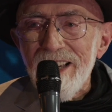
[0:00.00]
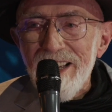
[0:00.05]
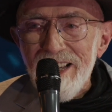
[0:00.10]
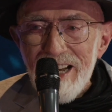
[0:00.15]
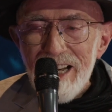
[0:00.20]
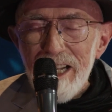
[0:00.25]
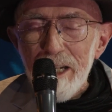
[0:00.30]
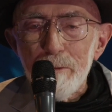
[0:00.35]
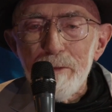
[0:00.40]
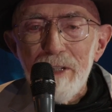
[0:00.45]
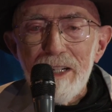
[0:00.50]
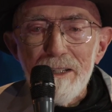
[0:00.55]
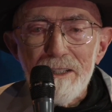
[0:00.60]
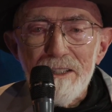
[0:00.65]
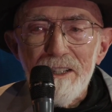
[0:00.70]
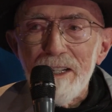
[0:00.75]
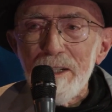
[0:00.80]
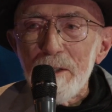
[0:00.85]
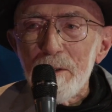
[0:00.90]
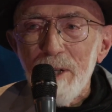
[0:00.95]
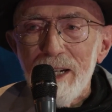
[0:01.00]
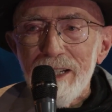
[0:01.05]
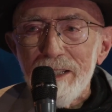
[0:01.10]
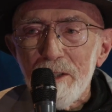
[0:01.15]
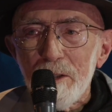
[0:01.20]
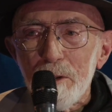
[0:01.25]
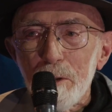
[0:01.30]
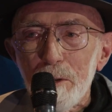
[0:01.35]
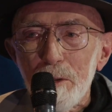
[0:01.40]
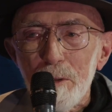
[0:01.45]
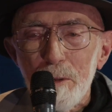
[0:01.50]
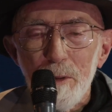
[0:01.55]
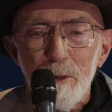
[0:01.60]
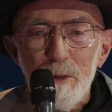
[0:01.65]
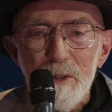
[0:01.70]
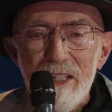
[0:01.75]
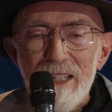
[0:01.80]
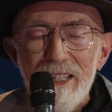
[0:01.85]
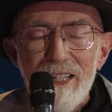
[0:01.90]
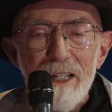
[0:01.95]
out of our contract to go
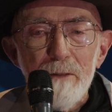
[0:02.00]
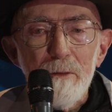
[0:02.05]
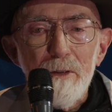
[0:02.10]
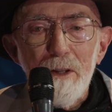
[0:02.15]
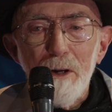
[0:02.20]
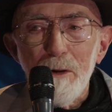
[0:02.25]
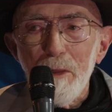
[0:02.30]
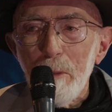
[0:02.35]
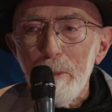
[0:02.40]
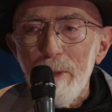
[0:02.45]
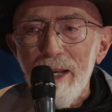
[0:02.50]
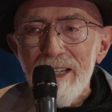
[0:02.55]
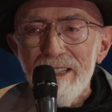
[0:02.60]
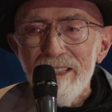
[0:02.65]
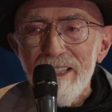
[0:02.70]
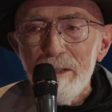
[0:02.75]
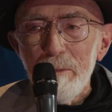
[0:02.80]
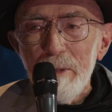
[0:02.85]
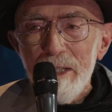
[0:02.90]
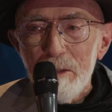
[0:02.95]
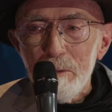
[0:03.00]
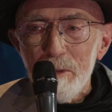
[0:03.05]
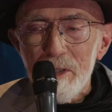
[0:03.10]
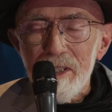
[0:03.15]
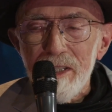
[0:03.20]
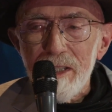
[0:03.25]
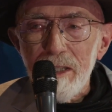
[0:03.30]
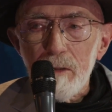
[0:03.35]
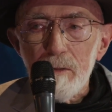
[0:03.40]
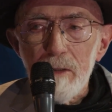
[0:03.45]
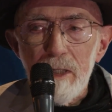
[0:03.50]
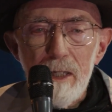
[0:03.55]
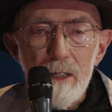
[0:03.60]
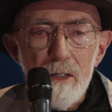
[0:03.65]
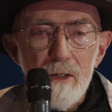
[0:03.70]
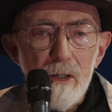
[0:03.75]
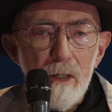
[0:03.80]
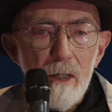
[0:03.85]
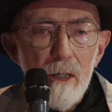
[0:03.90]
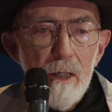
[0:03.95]
cruising, even though the pandemic was still
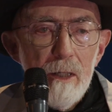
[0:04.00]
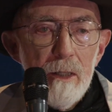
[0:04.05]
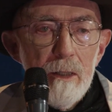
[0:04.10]
raging.